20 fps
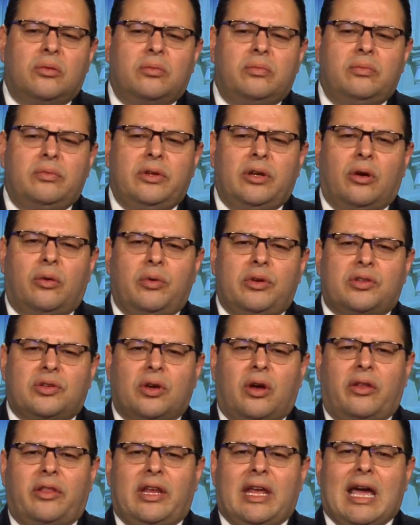We
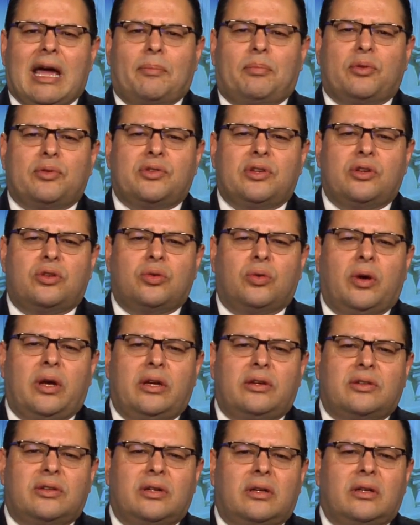saw the Apple
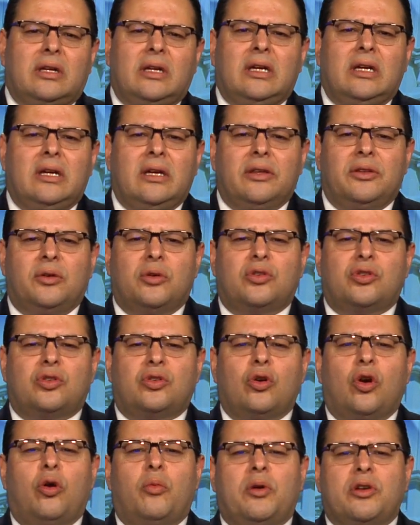situation. There's
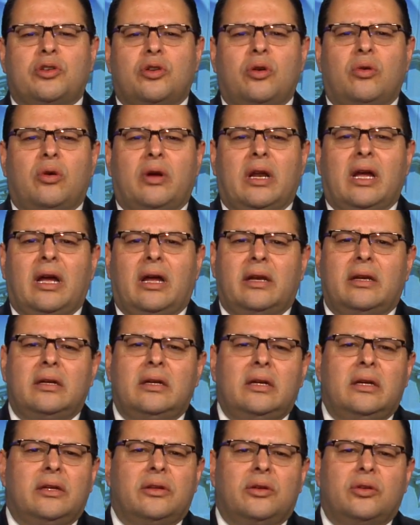so much going on.
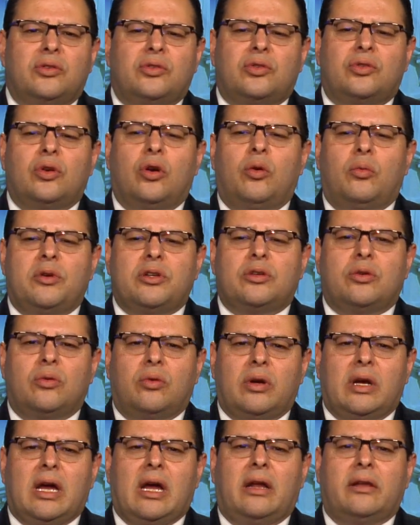There's so much
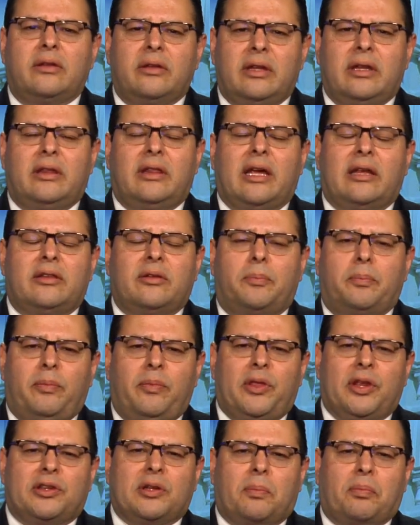going on that
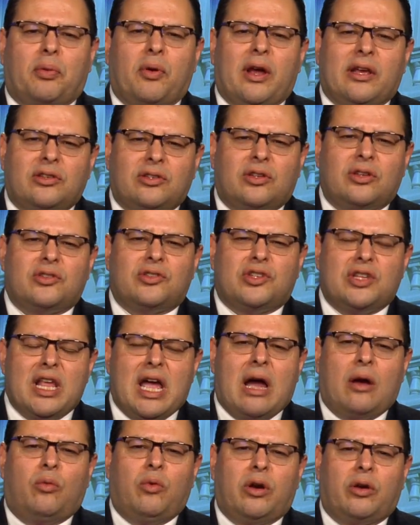the press does
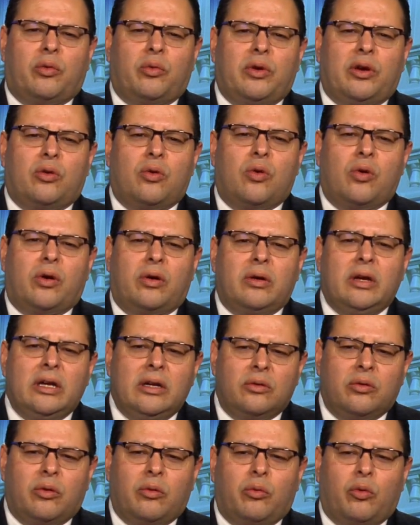not want to
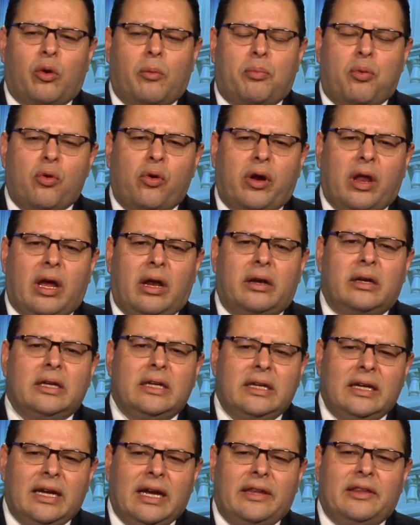report on,
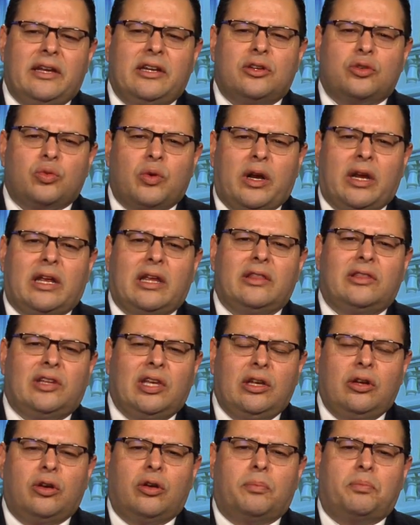and they just want to
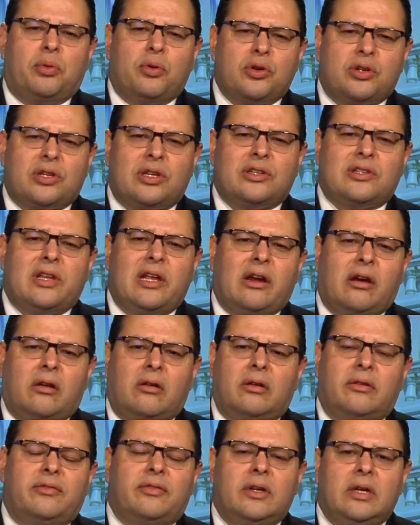continue to push this
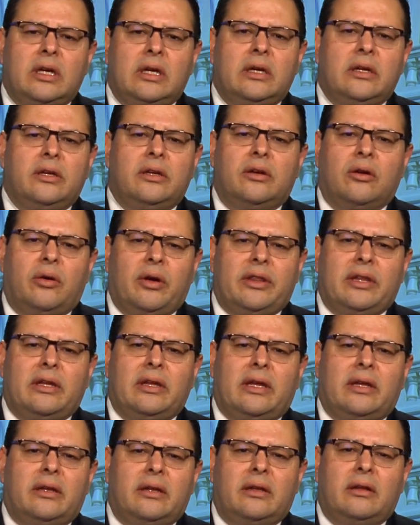narrative.
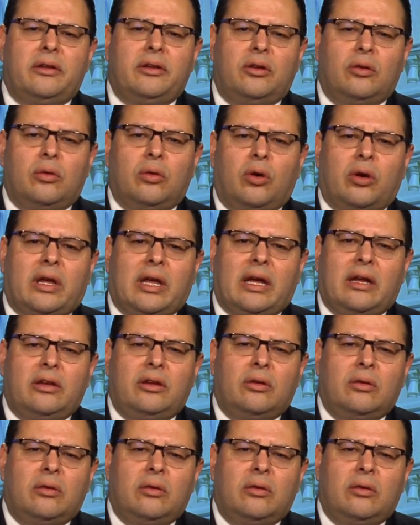And you look at